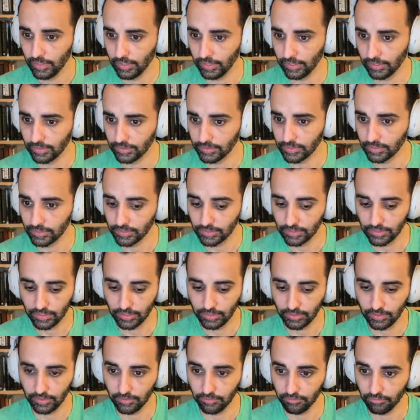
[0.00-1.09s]

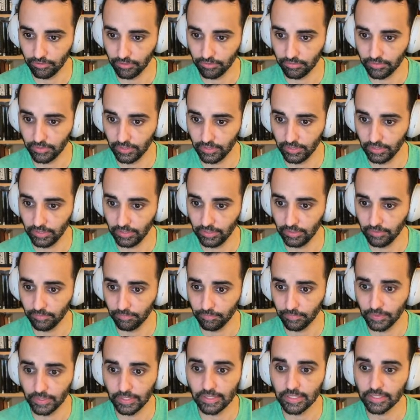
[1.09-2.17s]
16, 15.
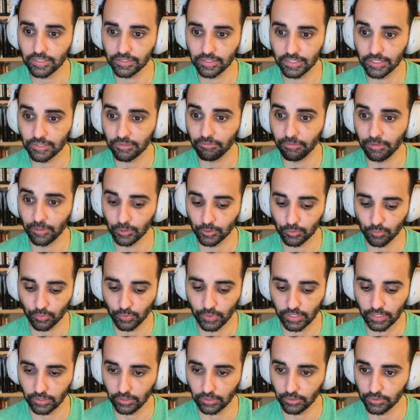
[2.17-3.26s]
This feels
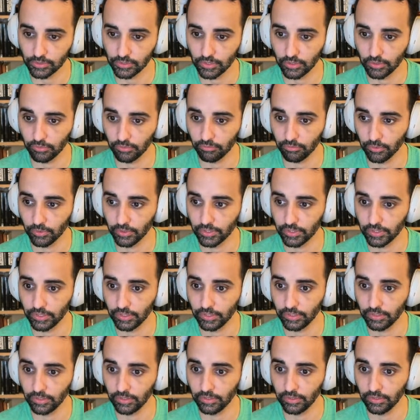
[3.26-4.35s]
pretty close though.
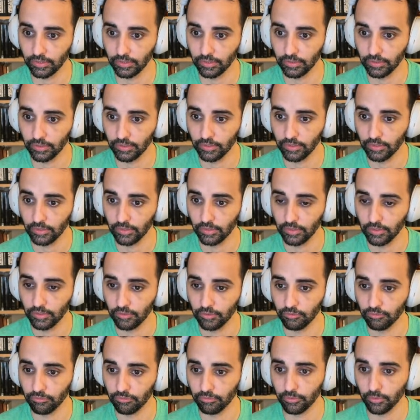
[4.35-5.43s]
14,
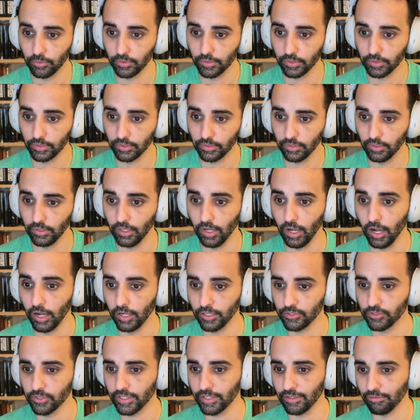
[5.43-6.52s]

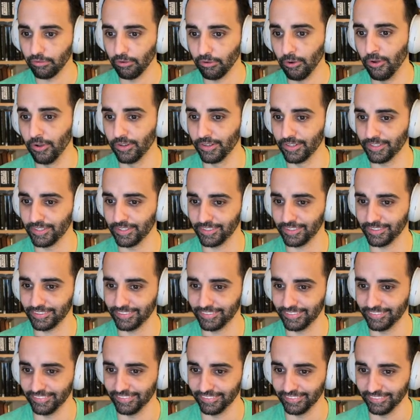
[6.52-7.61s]
104.
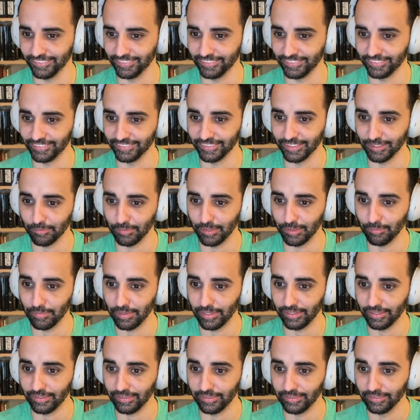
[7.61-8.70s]
Oh, that'd be
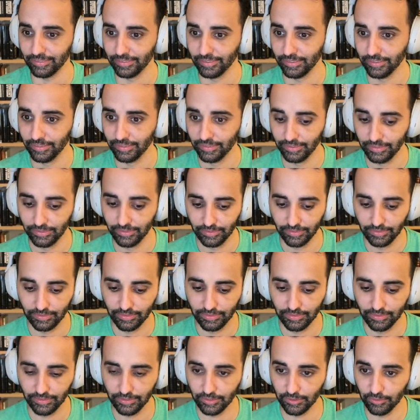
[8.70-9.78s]
bad.
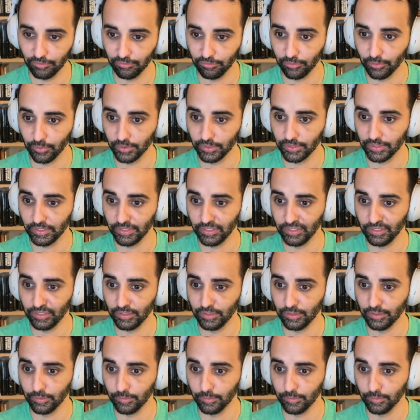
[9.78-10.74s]
14.